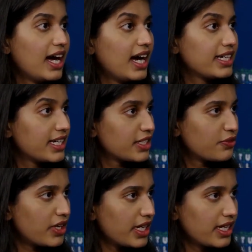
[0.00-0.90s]

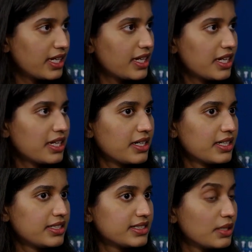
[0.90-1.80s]
identify
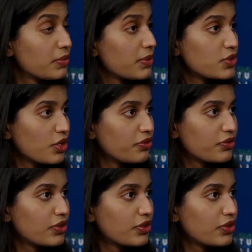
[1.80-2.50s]
symptoms of